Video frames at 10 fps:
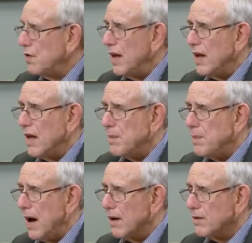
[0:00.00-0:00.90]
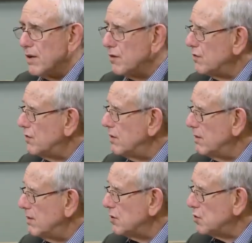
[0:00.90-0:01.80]
So thinking about this
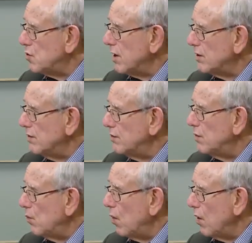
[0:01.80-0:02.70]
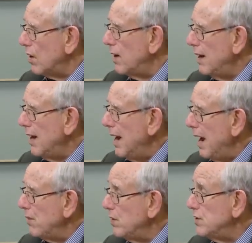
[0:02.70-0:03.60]
destructive work,
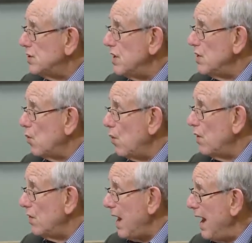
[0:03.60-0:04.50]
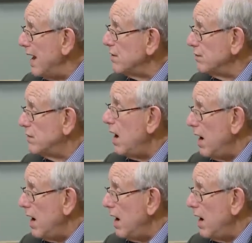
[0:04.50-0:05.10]
and we see the, the hand